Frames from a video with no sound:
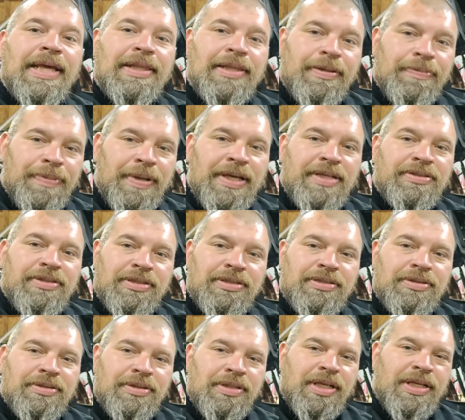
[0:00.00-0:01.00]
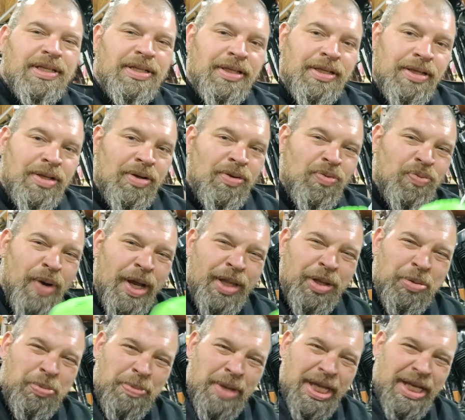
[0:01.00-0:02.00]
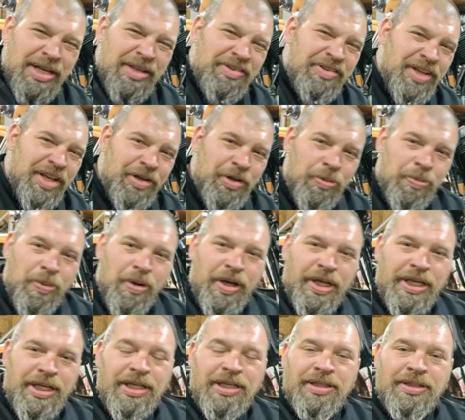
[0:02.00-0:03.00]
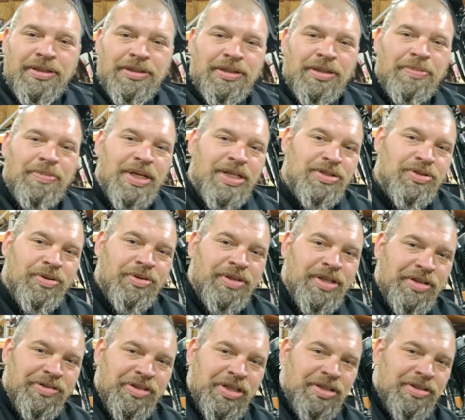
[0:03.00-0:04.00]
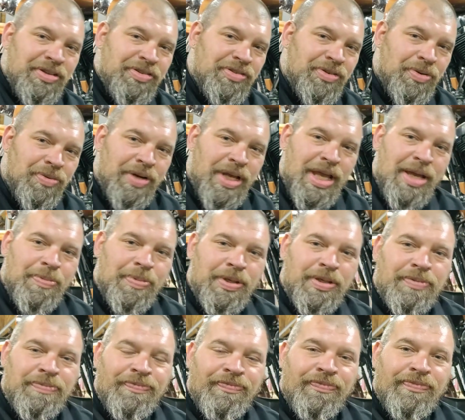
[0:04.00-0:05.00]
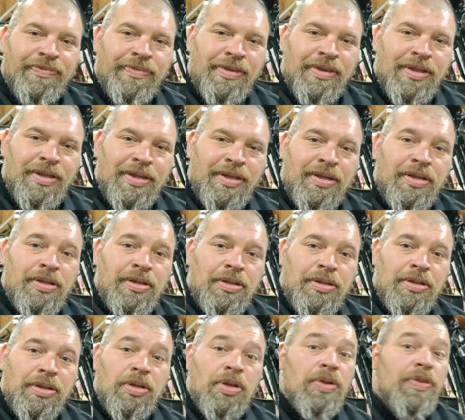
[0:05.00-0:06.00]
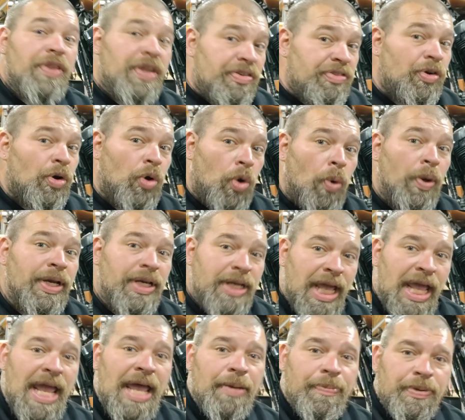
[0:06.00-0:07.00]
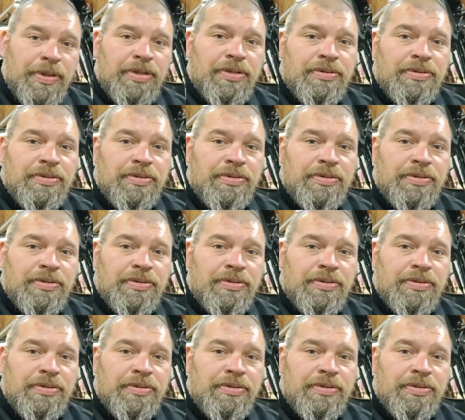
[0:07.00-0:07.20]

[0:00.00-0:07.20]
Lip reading: basis, like regular maintenance on your bike, to make sure things like this don't happen, things are going to happen.